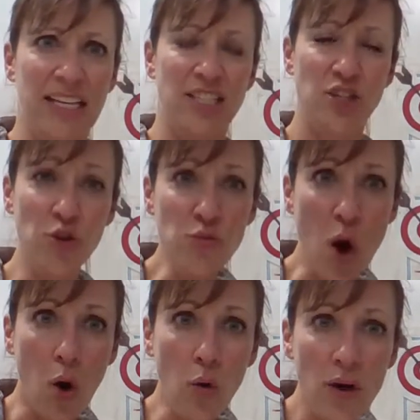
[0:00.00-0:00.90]
Did you
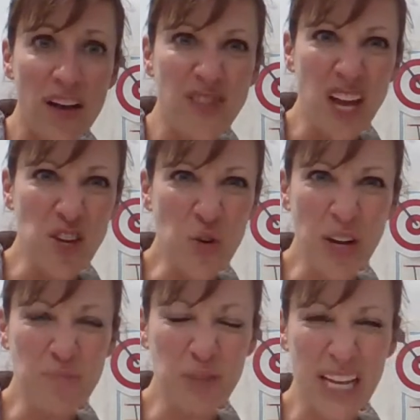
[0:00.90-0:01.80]
know that you
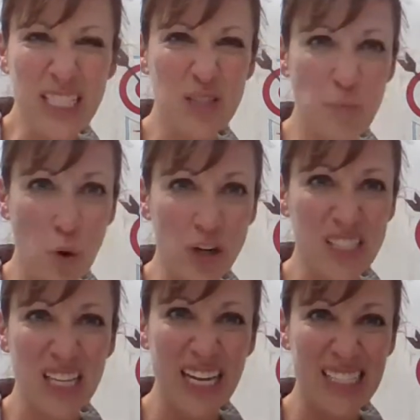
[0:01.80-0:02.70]
could play
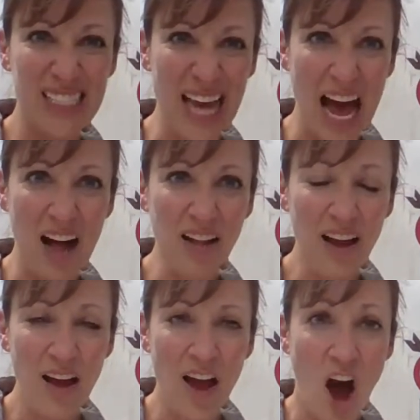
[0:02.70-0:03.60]
sports like Sal
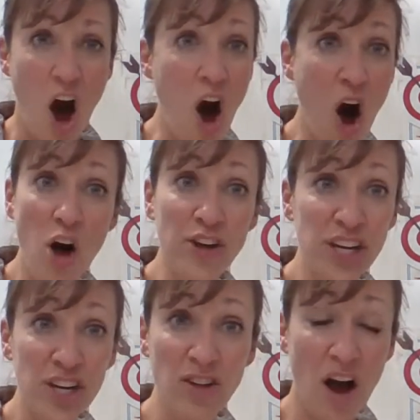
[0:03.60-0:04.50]
all
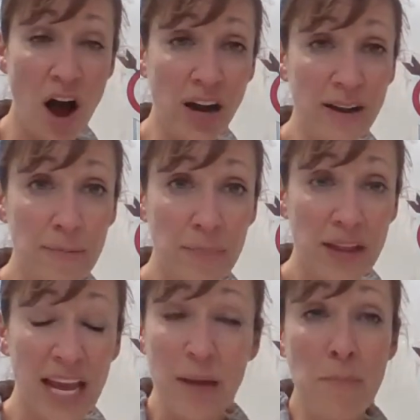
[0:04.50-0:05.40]
year long?
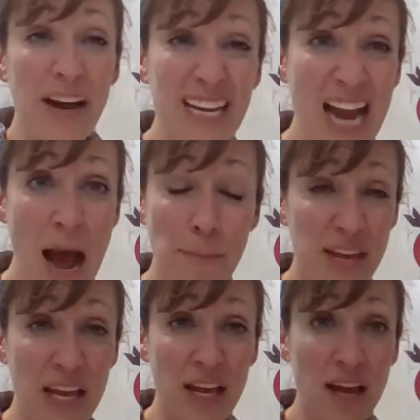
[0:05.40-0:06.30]
It might not
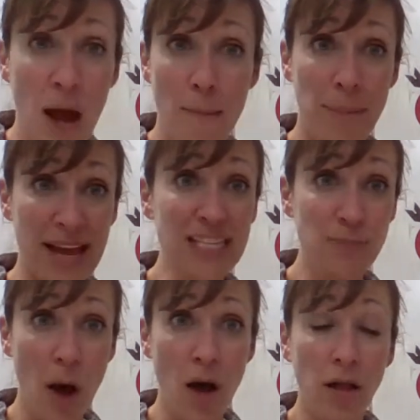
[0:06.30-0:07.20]
be
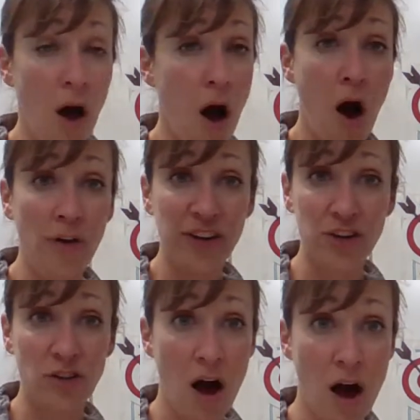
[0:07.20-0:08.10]
baseball all
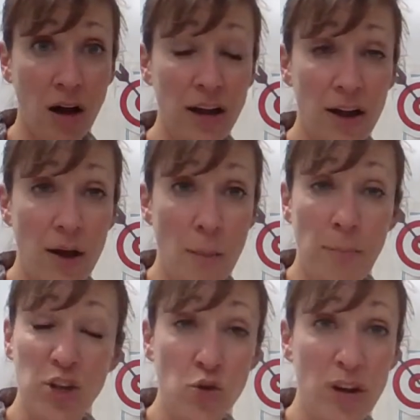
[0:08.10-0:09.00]
year long,
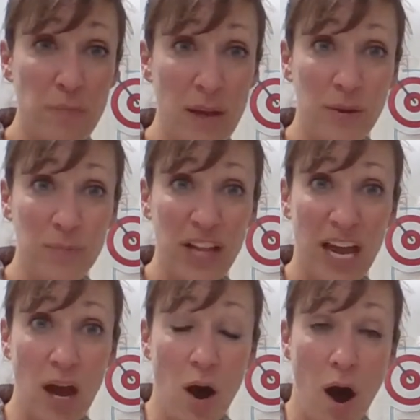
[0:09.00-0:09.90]
but you could maybe
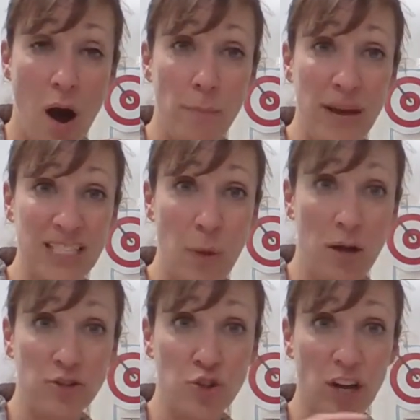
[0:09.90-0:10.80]
play
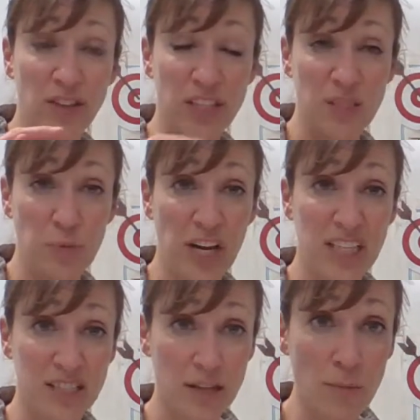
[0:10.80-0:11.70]
baseball during the spring
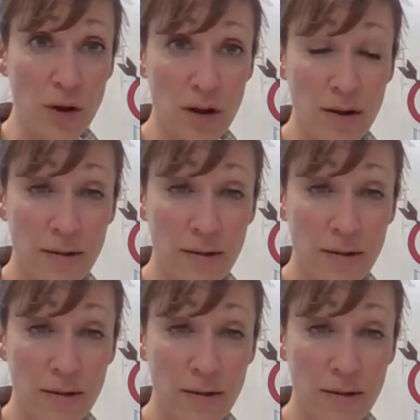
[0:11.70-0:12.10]
and summer.